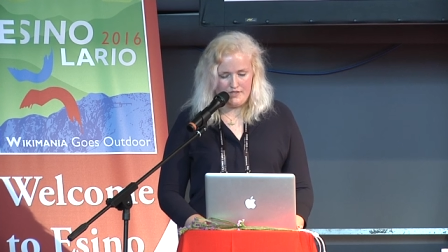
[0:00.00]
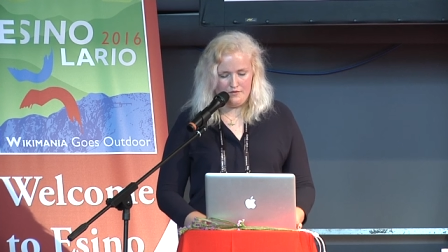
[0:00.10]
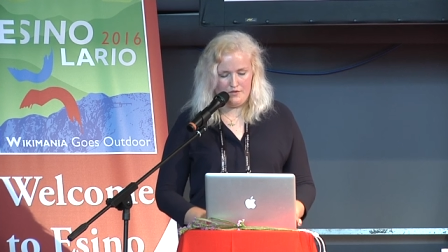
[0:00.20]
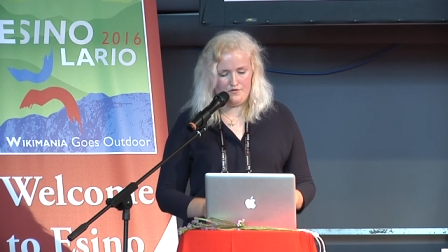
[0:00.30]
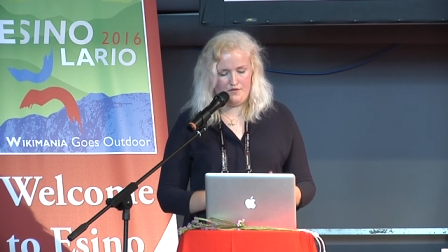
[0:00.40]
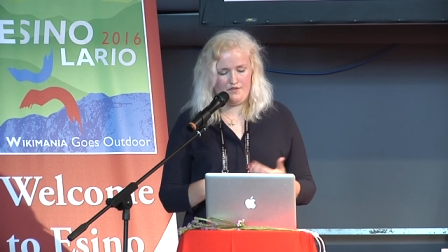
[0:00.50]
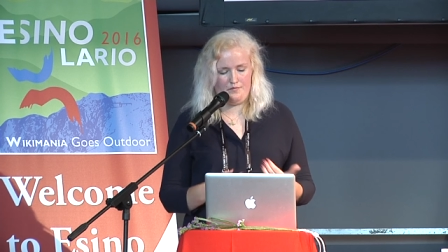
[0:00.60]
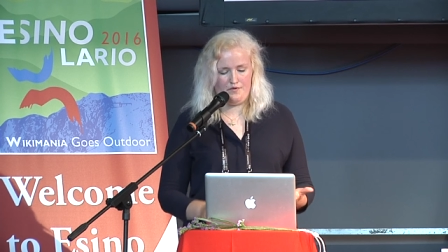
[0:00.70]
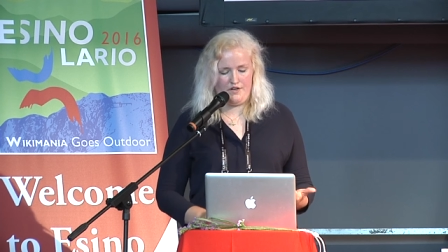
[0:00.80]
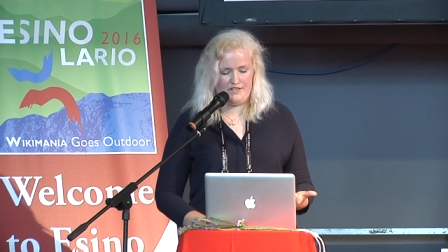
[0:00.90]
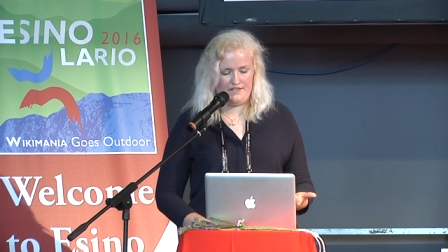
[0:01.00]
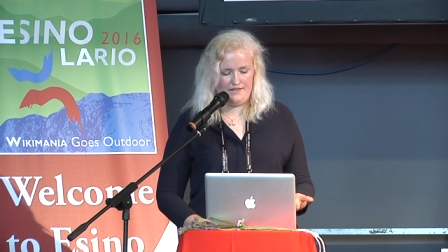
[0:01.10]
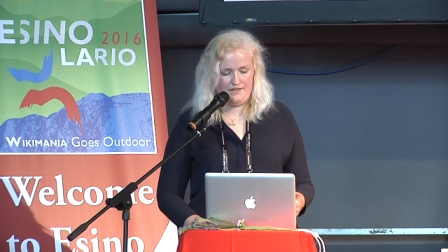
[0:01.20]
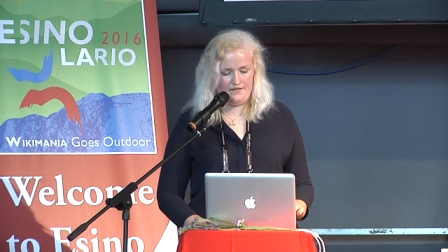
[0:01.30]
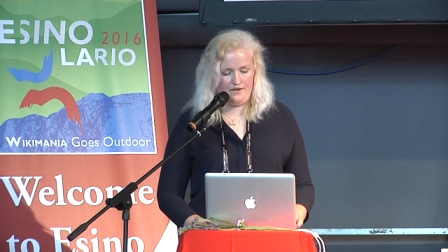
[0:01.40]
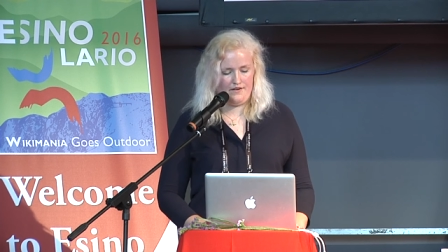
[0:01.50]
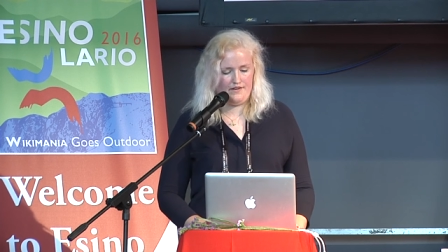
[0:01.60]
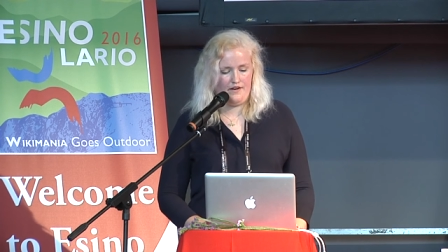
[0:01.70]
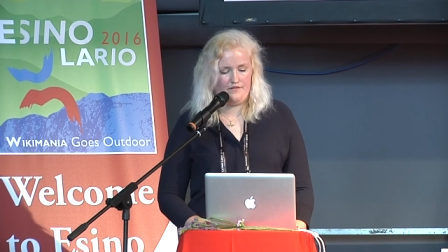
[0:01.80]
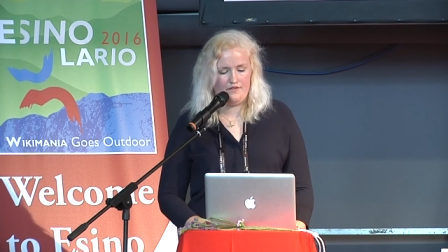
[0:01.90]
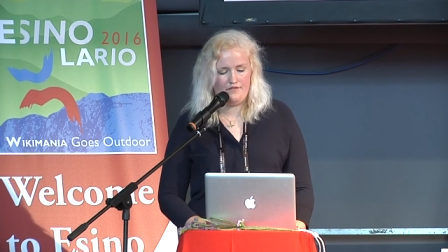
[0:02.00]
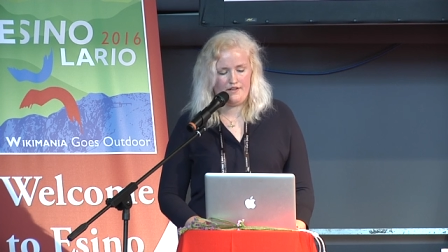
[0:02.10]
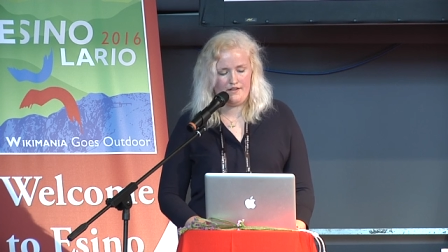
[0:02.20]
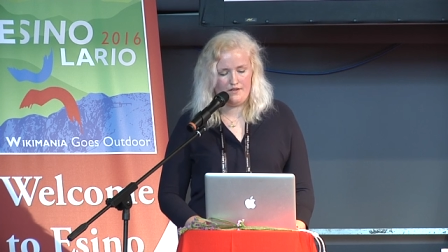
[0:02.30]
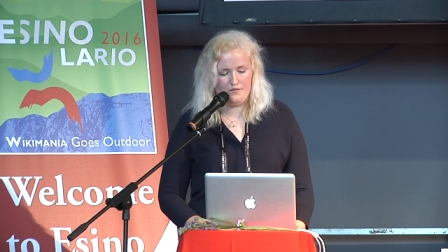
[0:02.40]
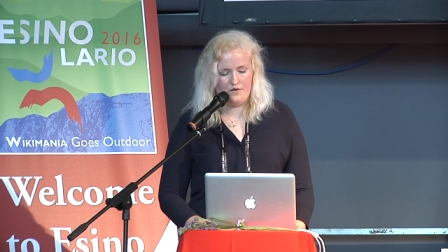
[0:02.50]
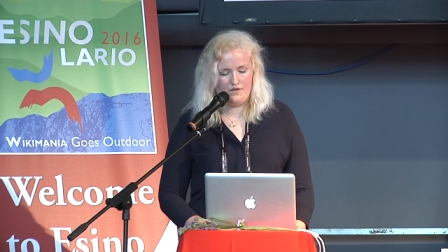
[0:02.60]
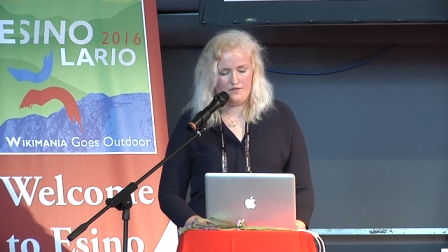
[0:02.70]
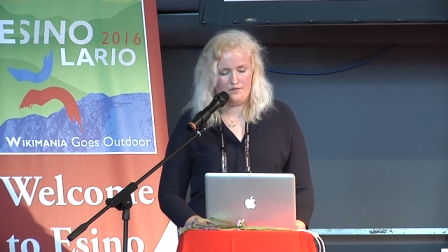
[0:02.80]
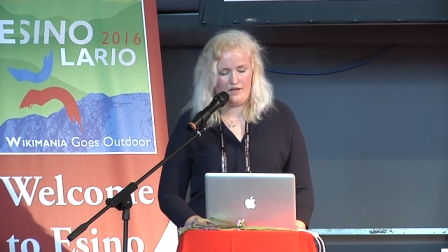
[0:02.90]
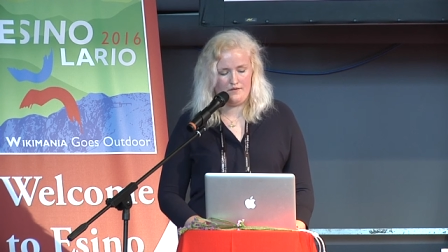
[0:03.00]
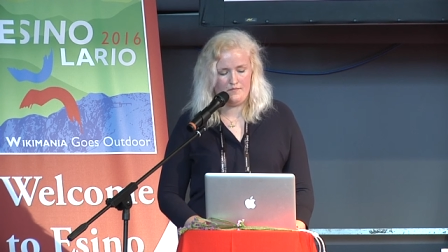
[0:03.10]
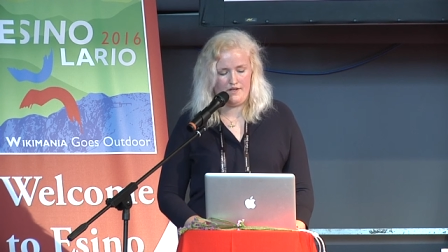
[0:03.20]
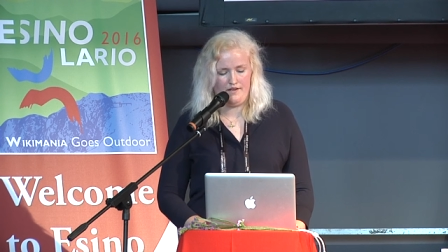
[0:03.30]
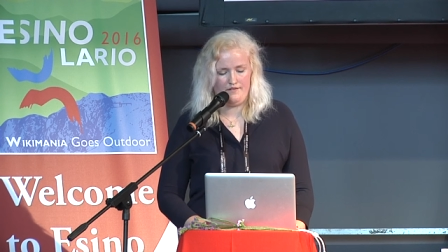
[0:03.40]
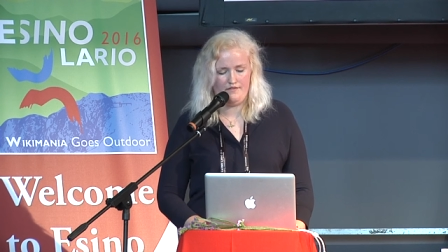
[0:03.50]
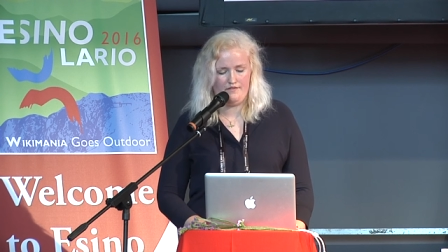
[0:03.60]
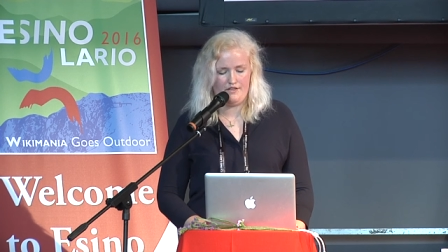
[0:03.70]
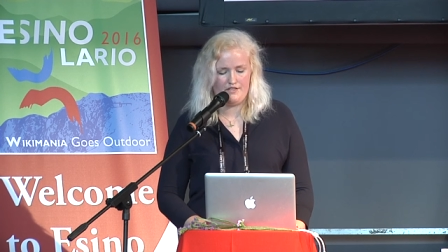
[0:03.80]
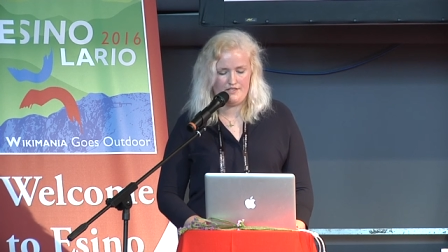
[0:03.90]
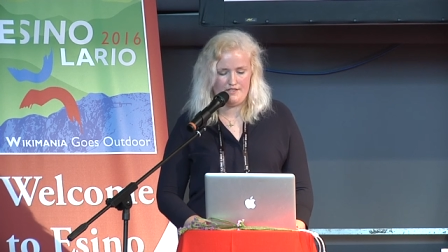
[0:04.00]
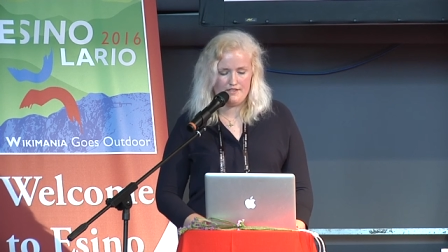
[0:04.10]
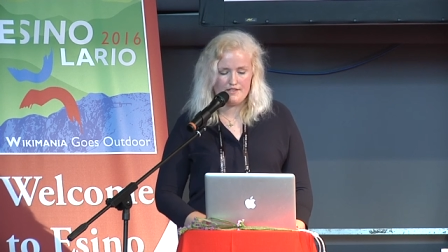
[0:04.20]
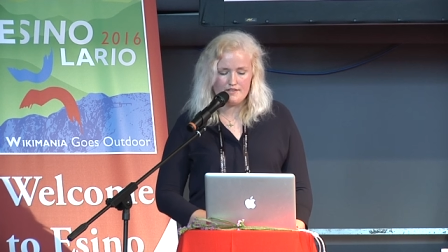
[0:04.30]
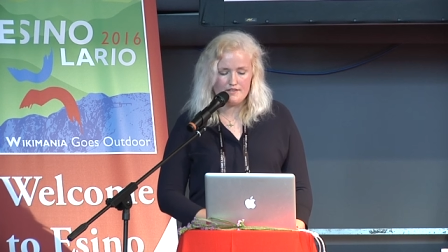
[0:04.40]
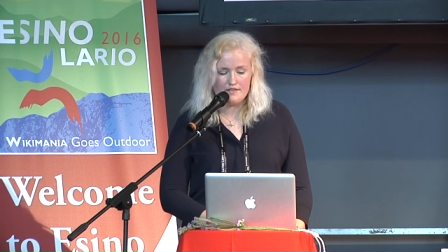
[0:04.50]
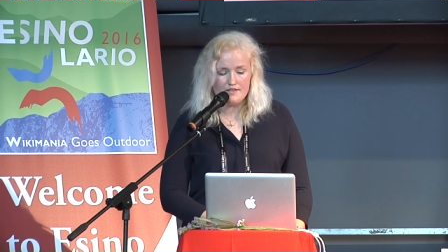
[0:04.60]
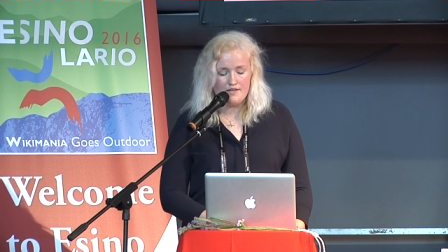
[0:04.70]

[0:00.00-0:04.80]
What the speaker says: which was a project that started everything and was run by Sylvia Stienicke.